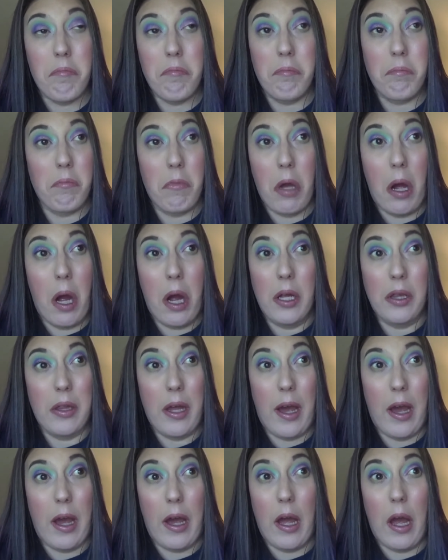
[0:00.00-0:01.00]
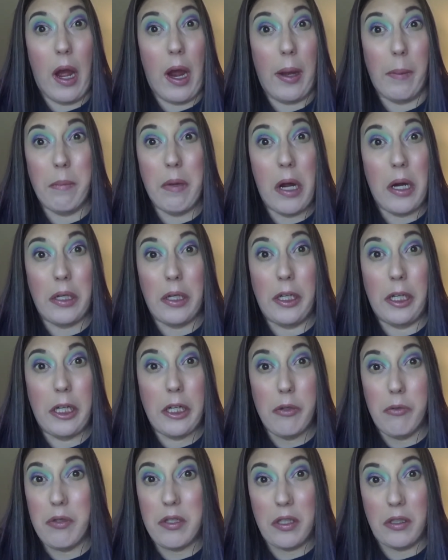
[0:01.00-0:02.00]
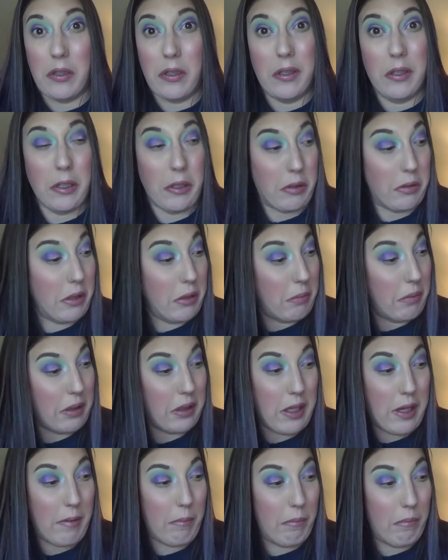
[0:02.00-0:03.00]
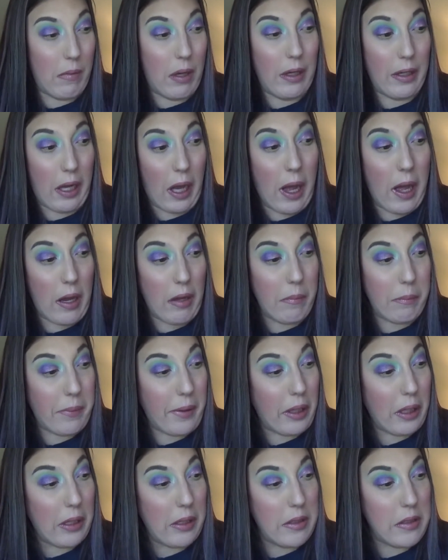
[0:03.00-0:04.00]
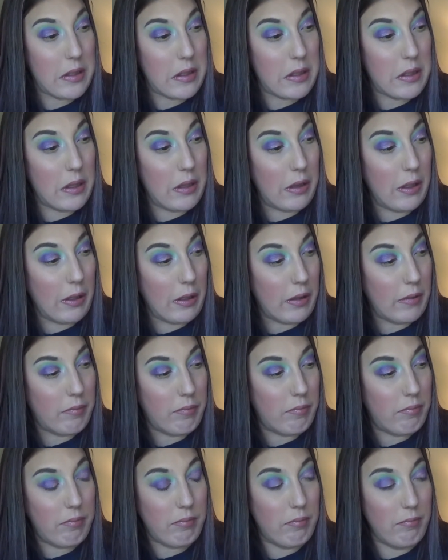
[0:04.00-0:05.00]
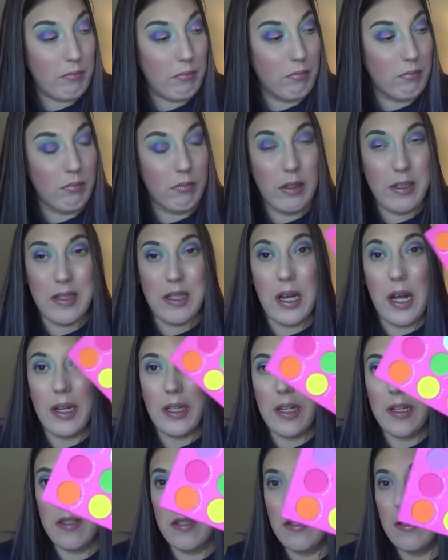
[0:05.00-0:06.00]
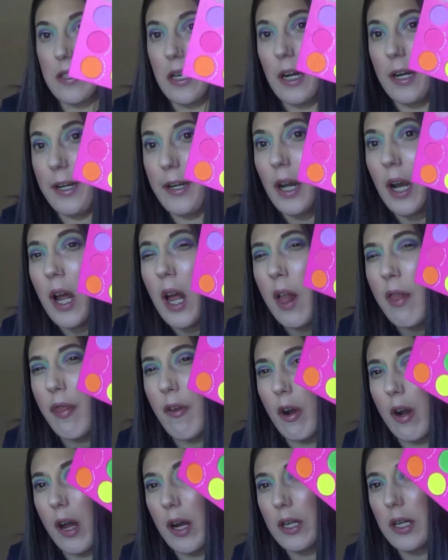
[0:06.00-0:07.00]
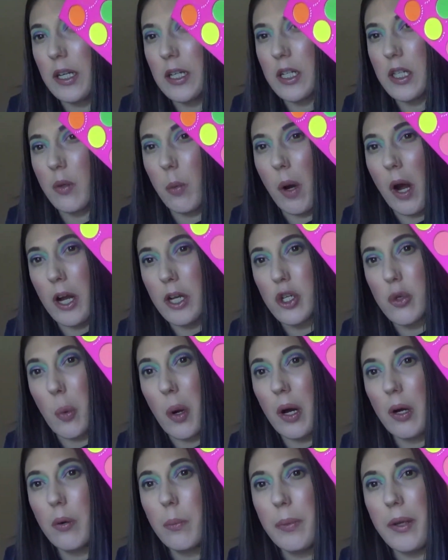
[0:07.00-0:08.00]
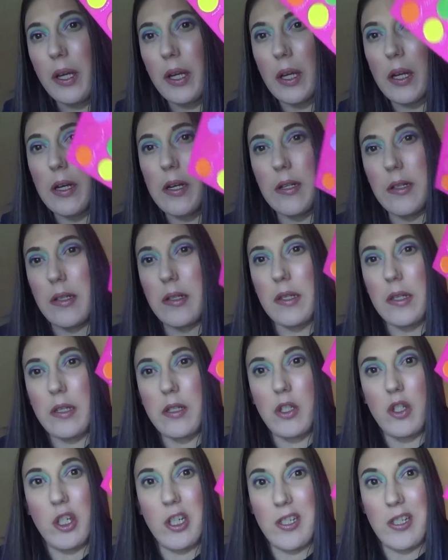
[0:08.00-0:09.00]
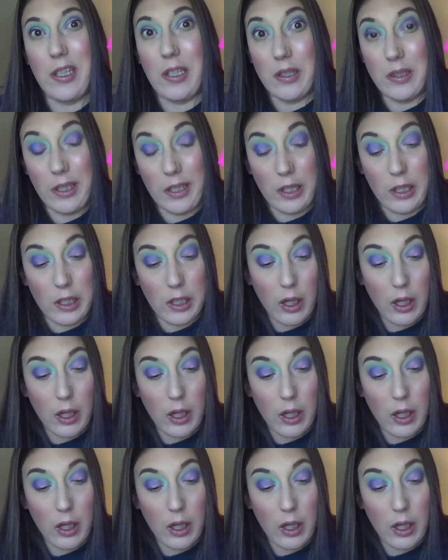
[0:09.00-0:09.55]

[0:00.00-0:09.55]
thought that I'm not going to use a glitter glue with them again because it's not necessary. They're not going to swatch well because it's just a glitter.